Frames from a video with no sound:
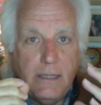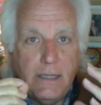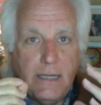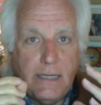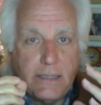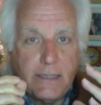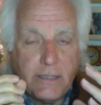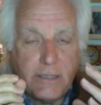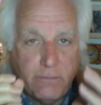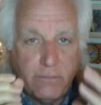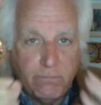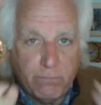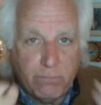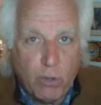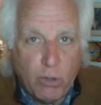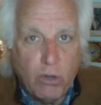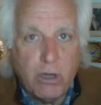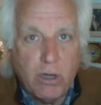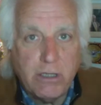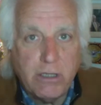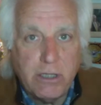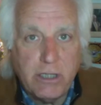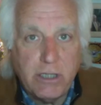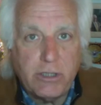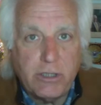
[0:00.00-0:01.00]
it's
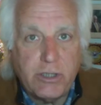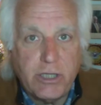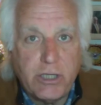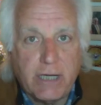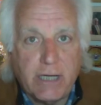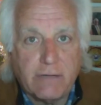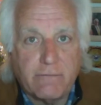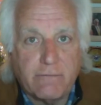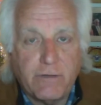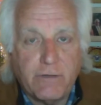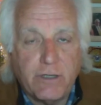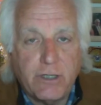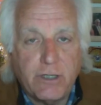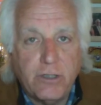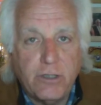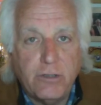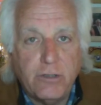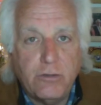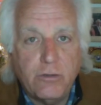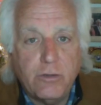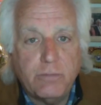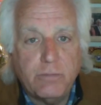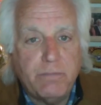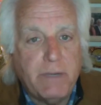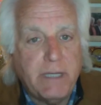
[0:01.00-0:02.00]
important to check for
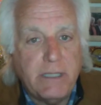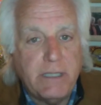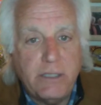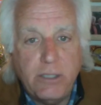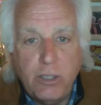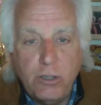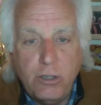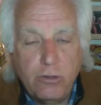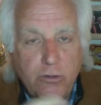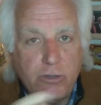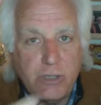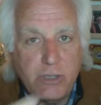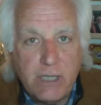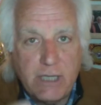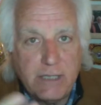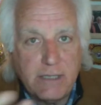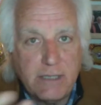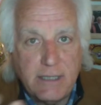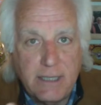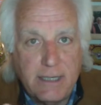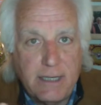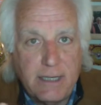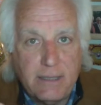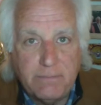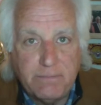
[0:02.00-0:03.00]
news, but news
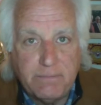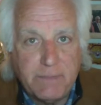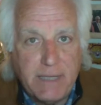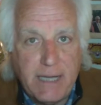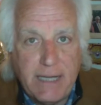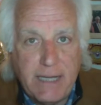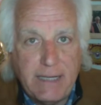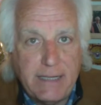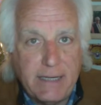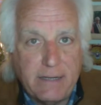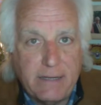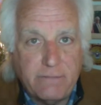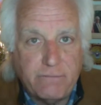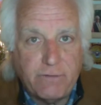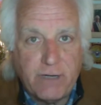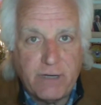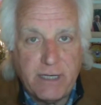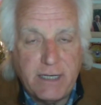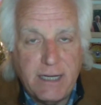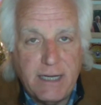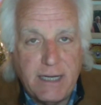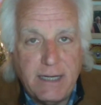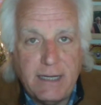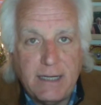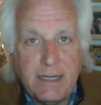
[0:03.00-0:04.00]
doesn't update
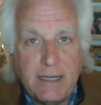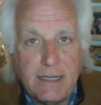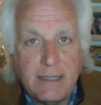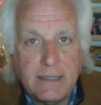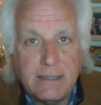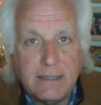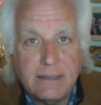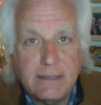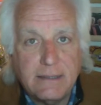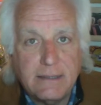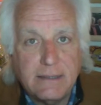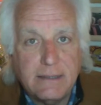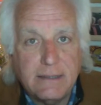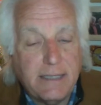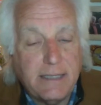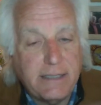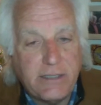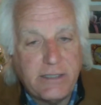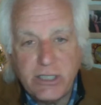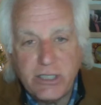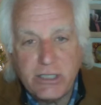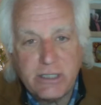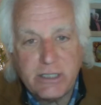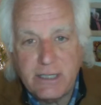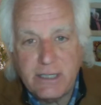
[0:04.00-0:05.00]
every day. It
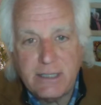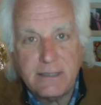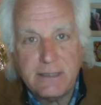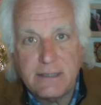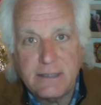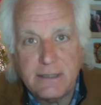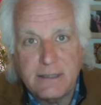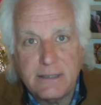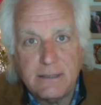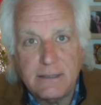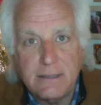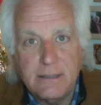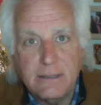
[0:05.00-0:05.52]
just doesn't.